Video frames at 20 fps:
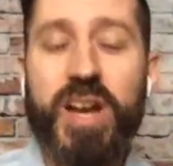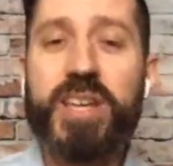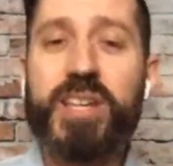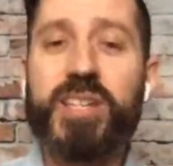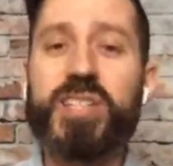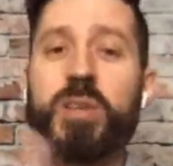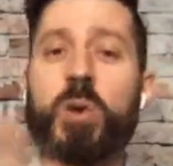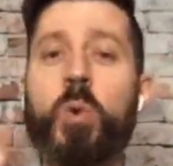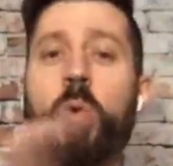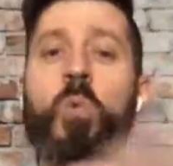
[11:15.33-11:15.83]
You
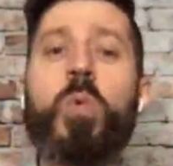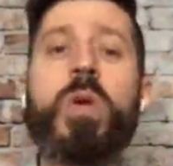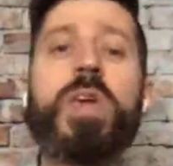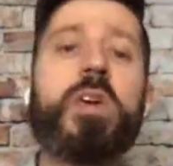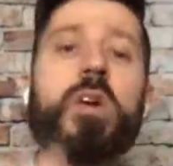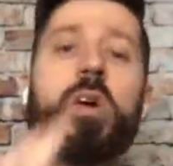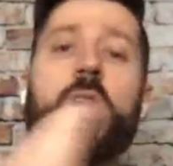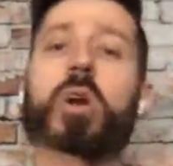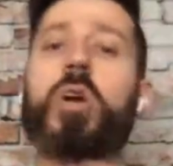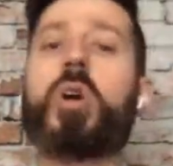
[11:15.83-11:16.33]
see,
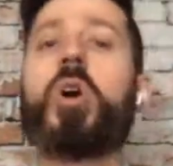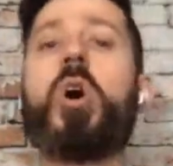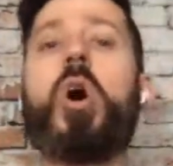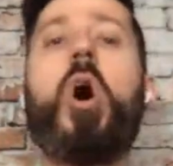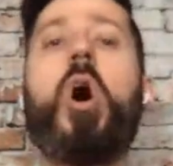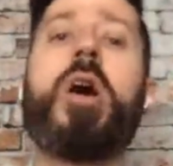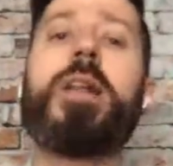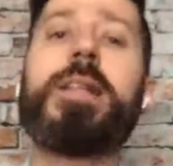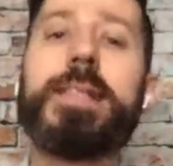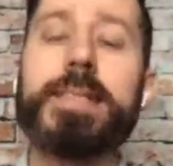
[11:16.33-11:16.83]
we are
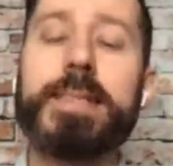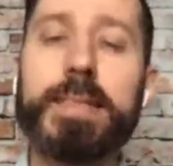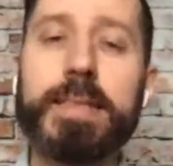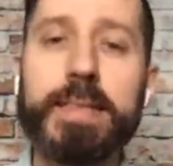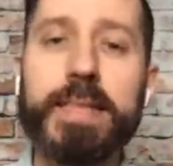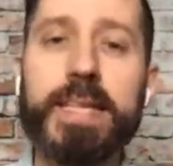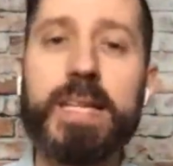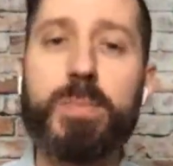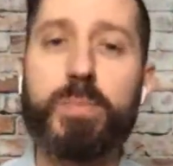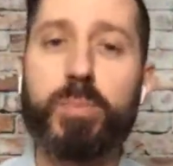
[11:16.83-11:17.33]

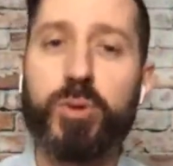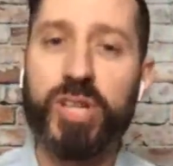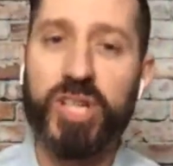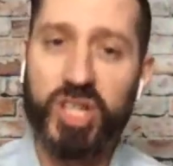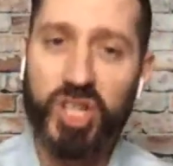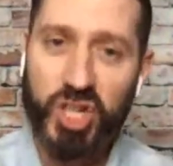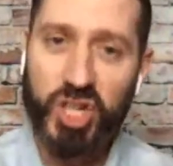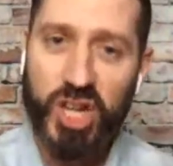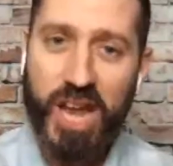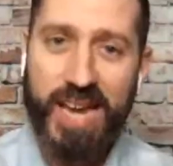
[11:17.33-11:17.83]
constantly
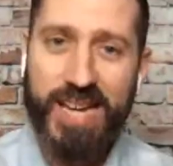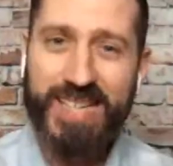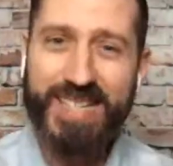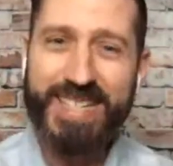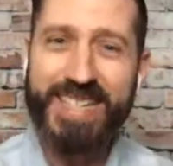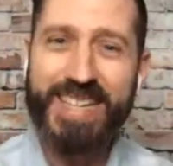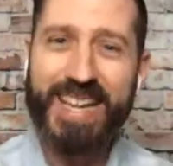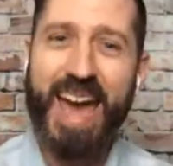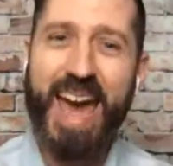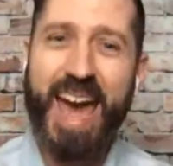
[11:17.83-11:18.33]

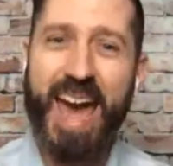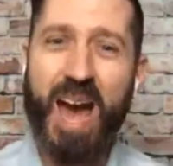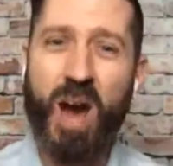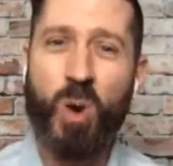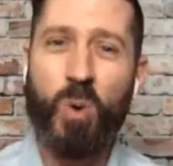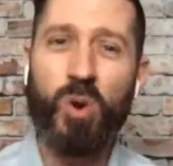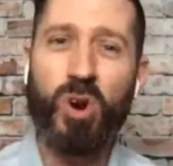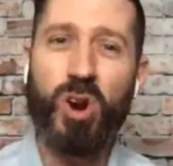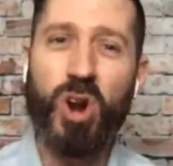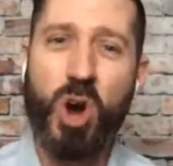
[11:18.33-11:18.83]
projecting
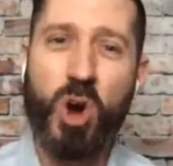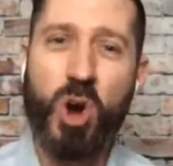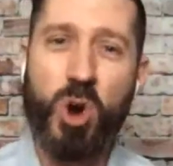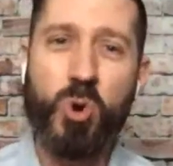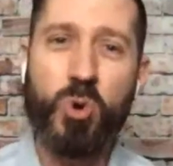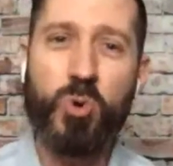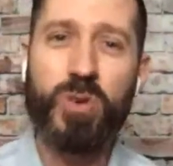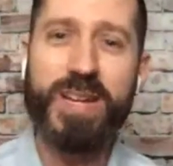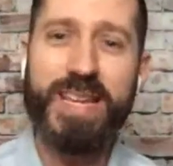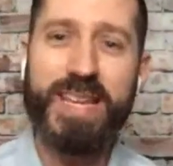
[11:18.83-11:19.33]
our
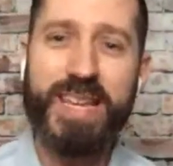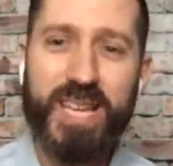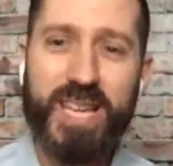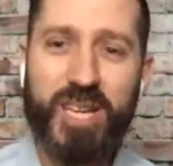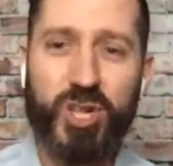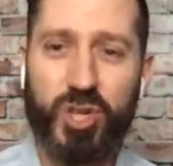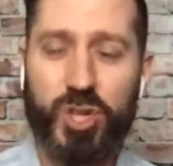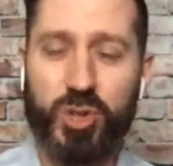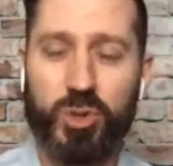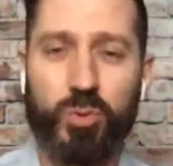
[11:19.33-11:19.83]
own
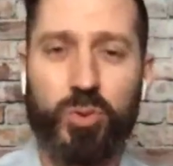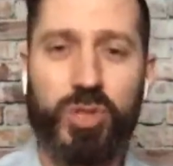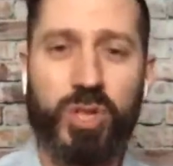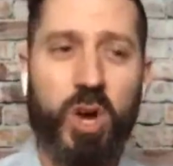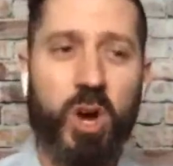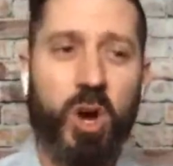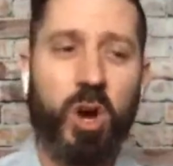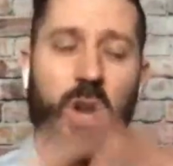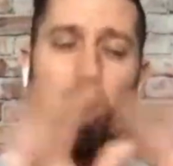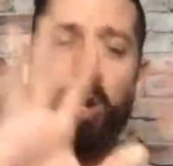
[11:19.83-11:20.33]
issues
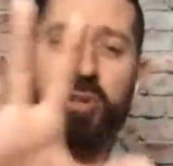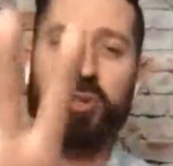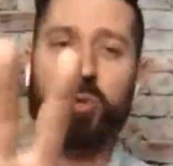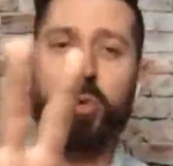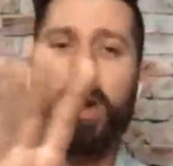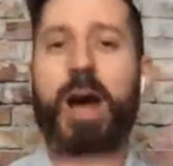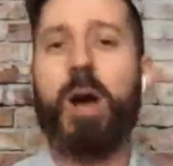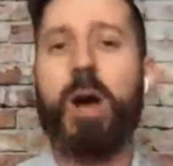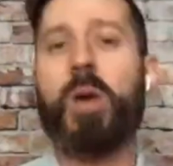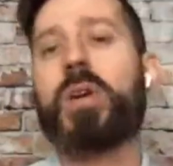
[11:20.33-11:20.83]

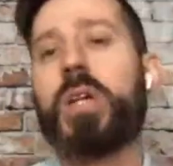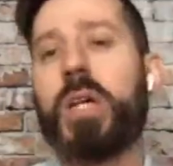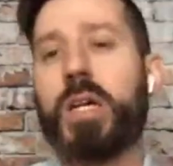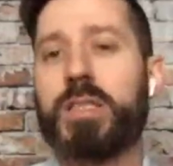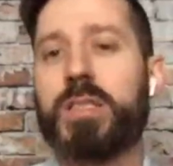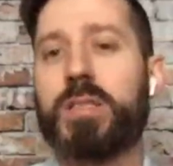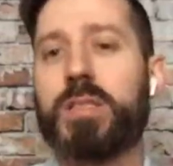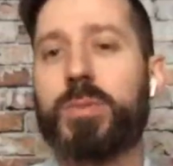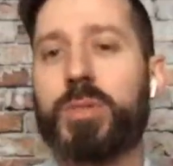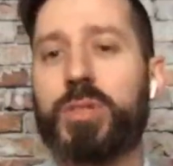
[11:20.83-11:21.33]
onto our
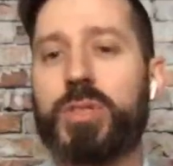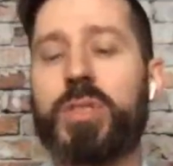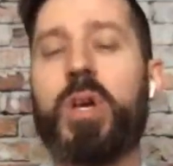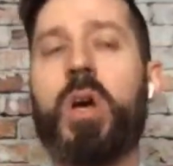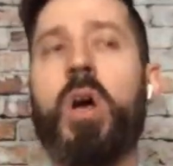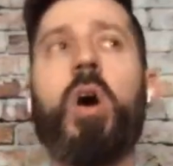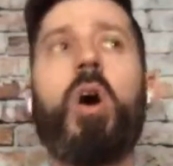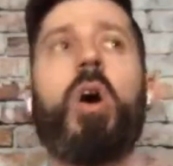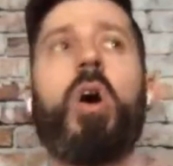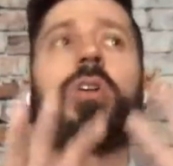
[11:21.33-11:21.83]
customers,
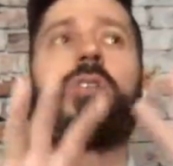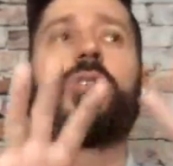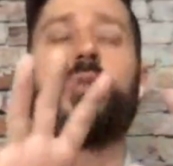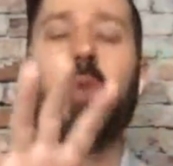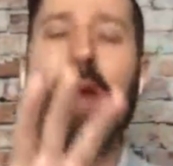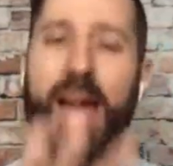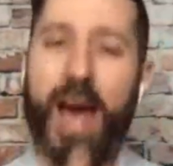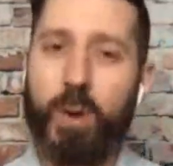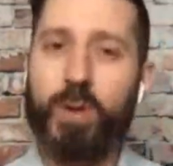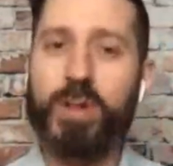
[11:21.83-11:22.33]

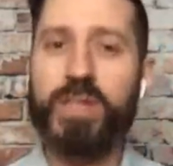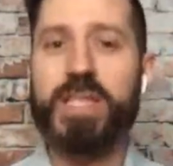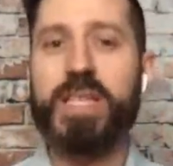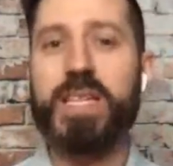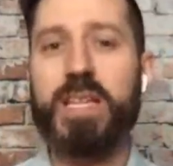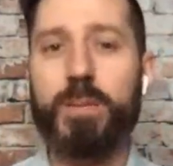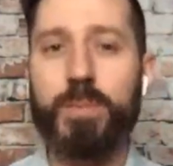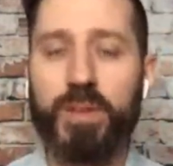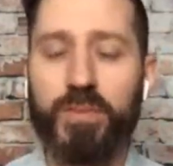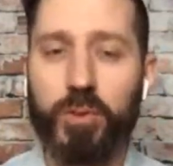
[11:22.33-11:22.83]
onto our
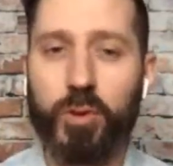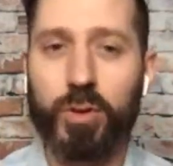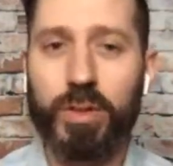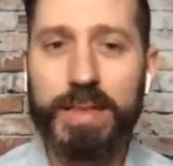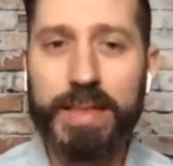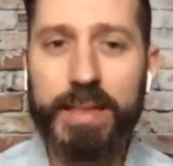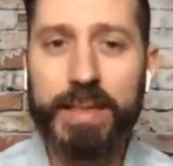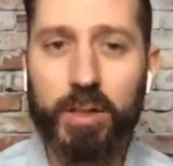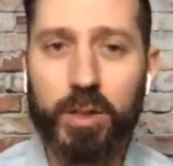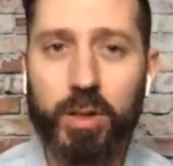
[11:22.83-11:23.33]
team. If you're a
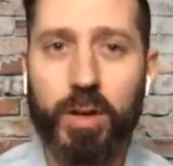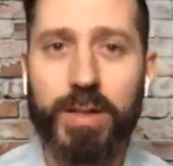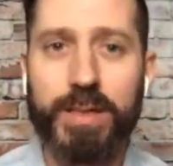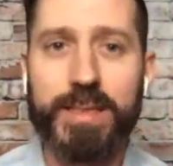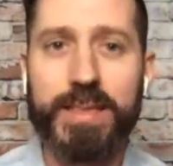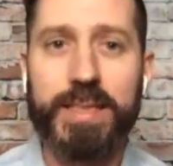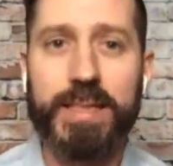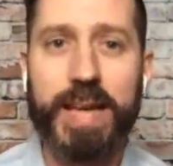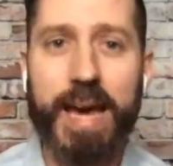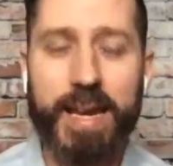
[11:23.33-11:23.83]
leader
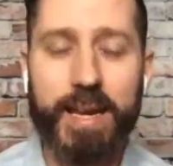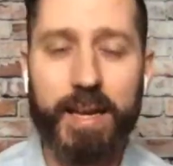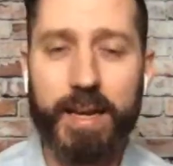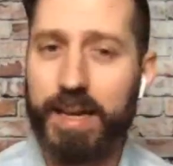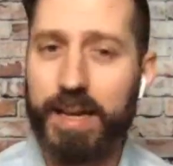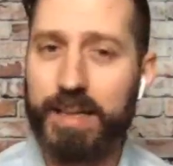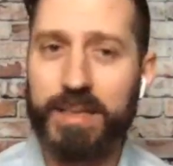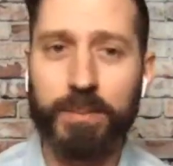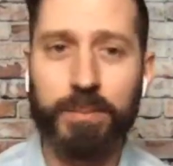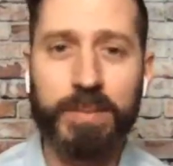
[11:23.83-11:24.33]
on tonight, I
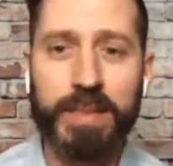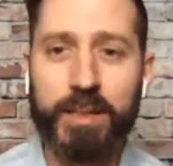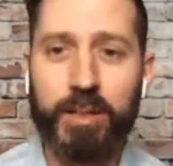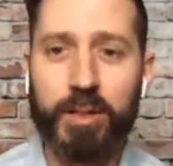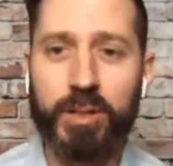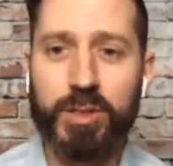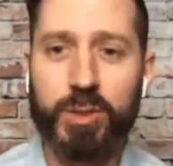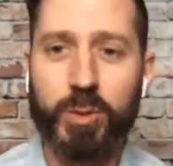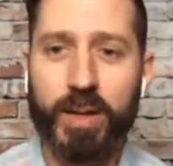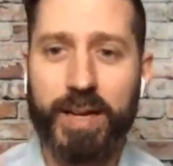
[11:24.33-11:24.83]
got some
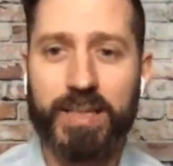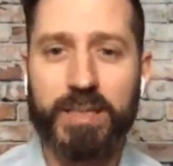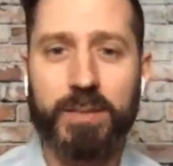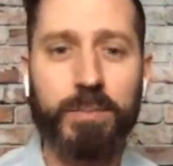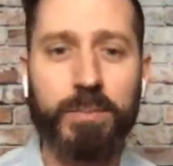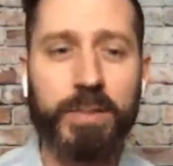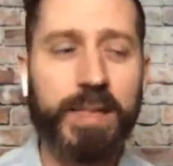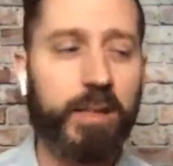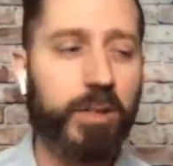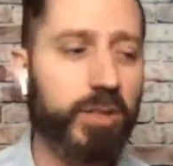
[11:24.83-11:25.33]
leaders. Do I got
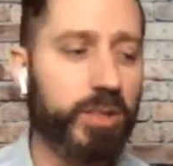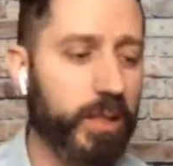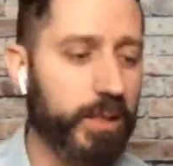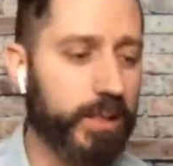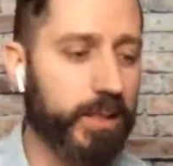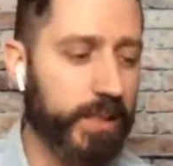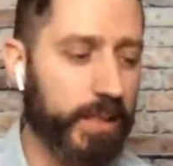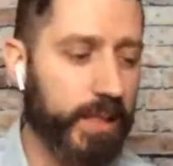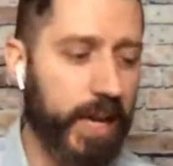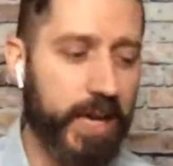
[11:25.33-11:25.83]
some leaders
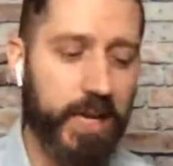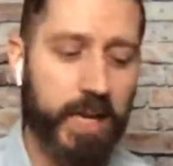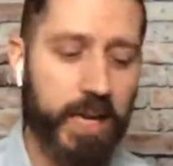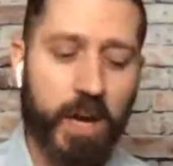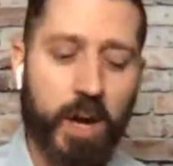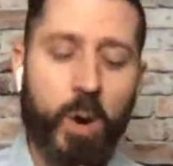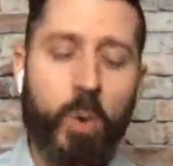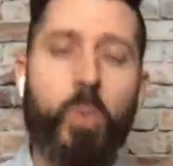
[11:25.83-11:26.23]
on tonight?